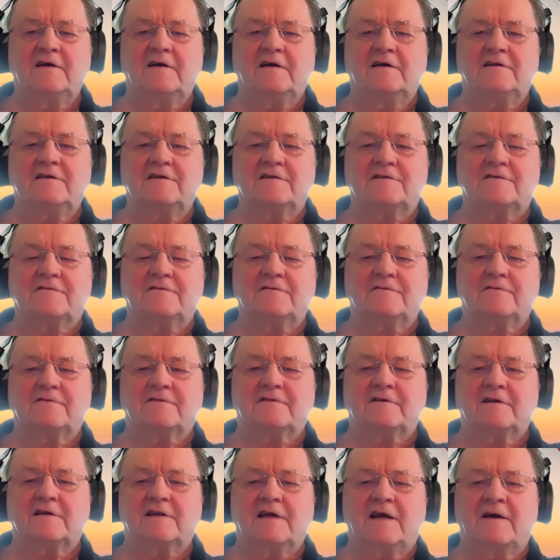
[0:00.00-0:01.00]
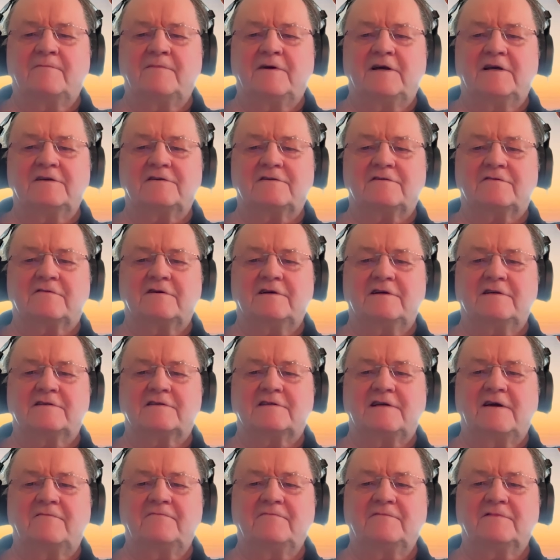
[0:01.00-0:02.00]
it is thought that
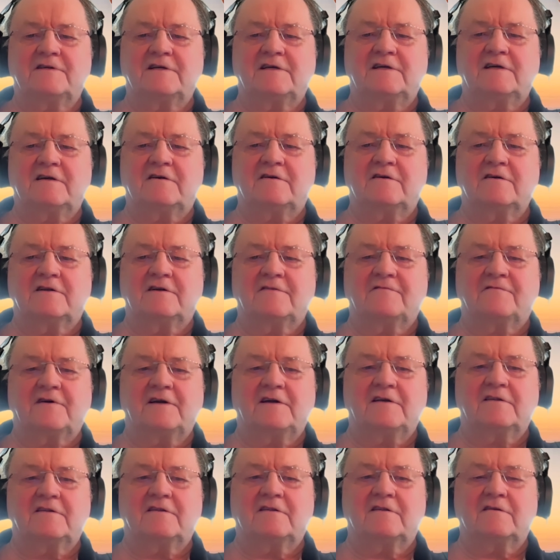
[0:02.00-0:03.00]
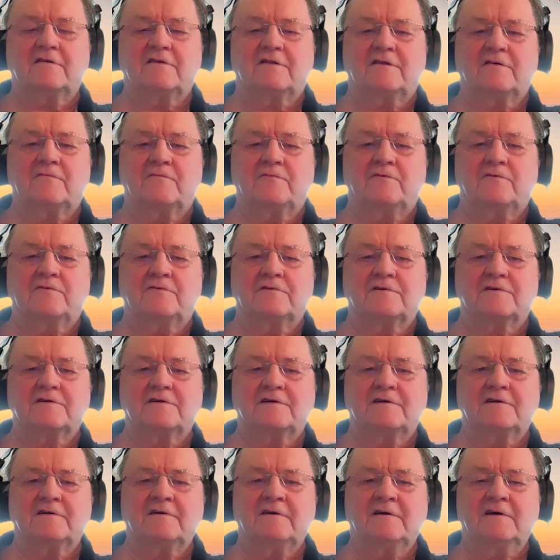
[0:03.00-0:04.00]
MH370 could have hit the
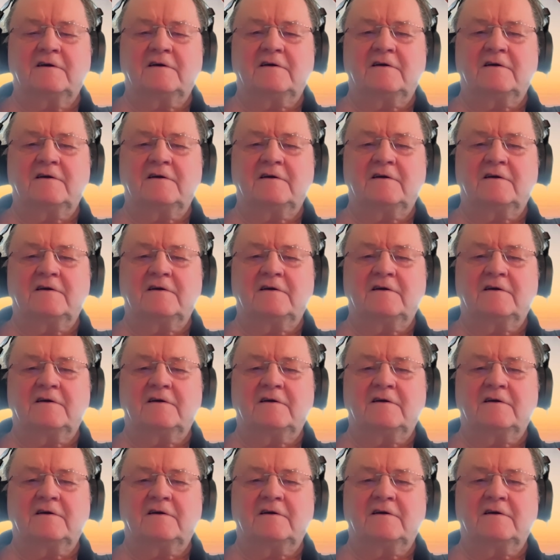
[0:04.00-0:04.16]
water,